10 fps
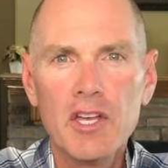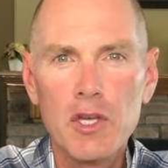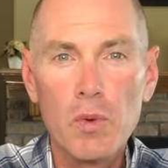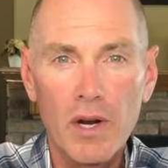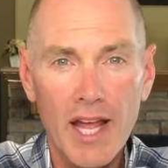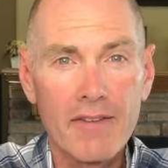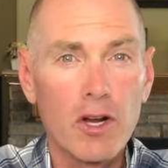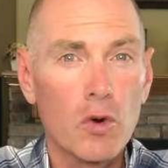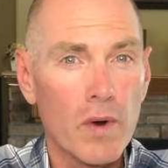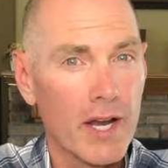you want to have a
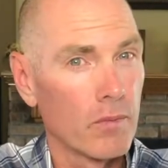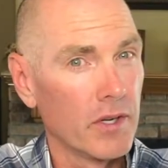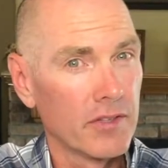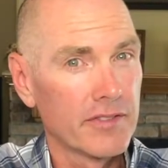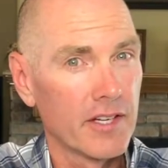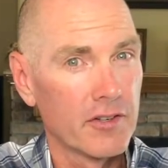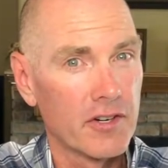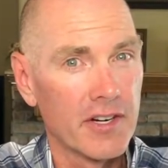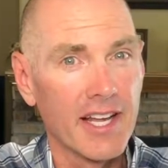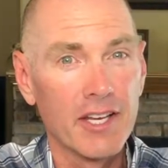great real estate
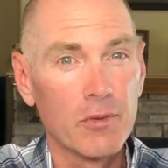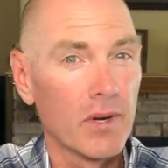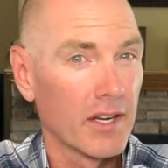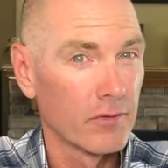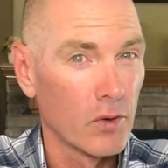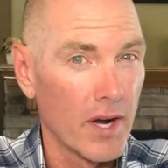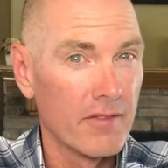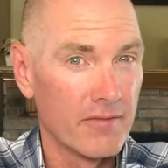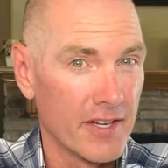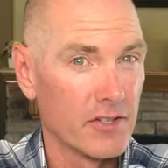attorney, and you want to have great
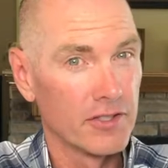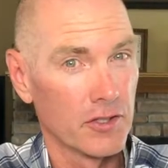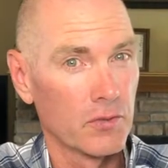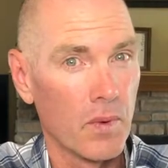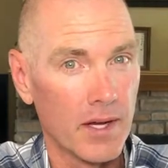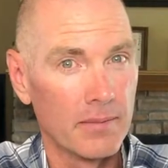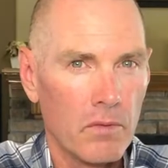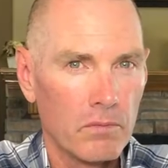vendors as well.